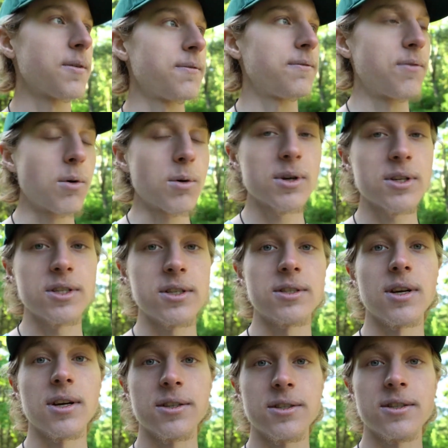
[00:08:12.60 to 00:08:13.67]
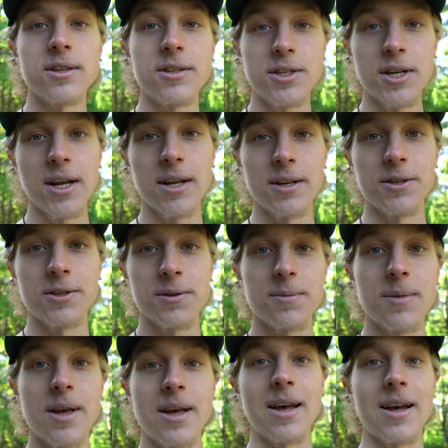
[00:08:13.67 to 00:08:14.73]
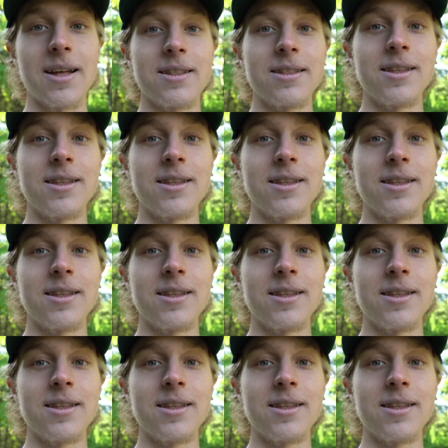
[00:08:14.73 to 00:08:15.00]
forces us to change, and